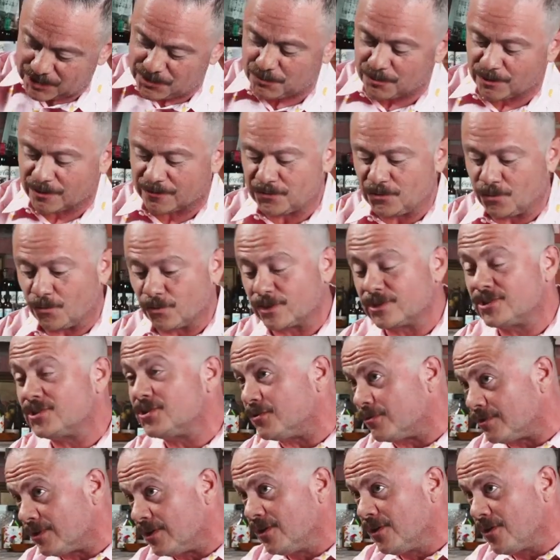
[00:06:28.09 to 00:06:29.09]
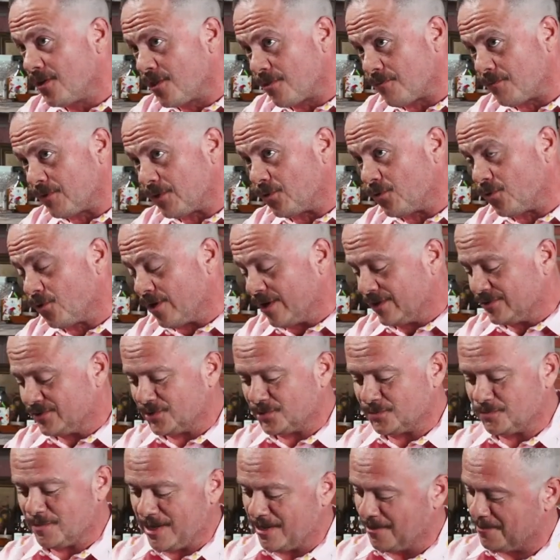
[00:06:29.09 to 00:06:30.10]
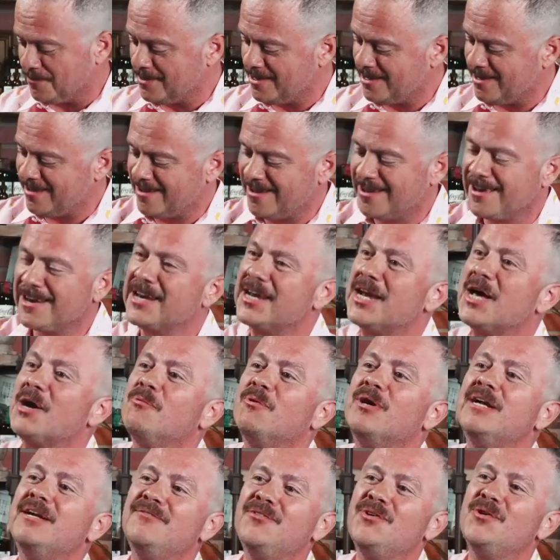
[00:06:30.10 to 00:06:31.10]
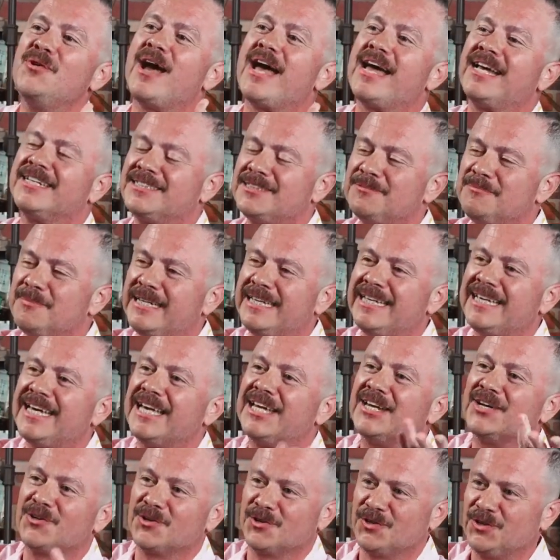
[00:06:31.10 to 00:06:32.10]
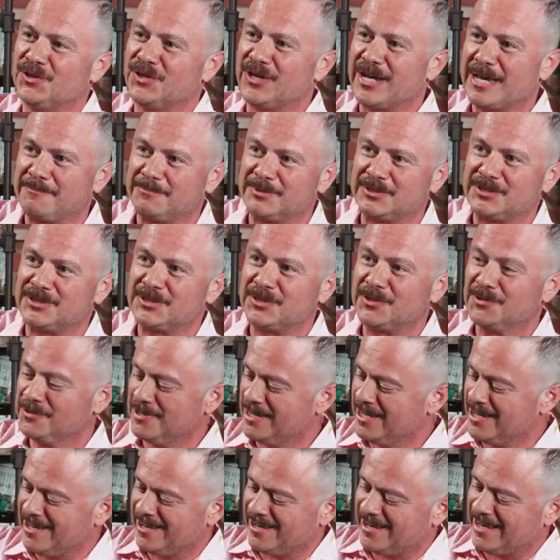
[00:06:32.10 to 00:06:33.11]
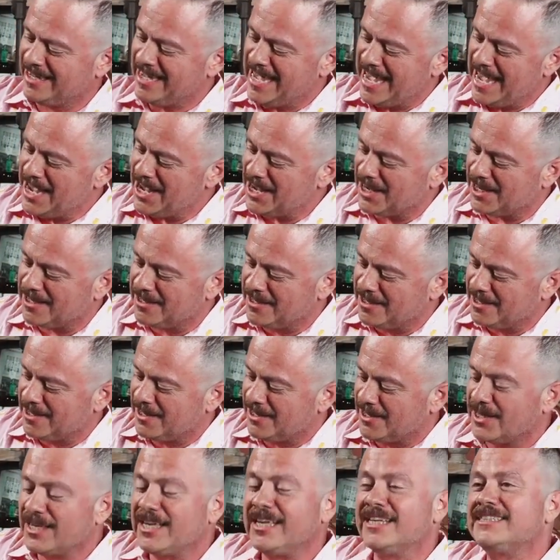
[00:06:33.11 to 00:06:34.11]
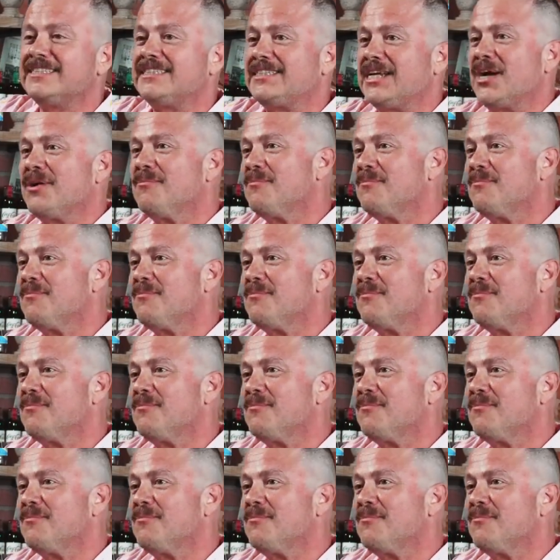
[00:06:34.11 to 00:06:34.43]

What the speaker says: which we're of course doing 3/4 ounce as well. Now, one of you asked me in an earlier episode, like, hey, is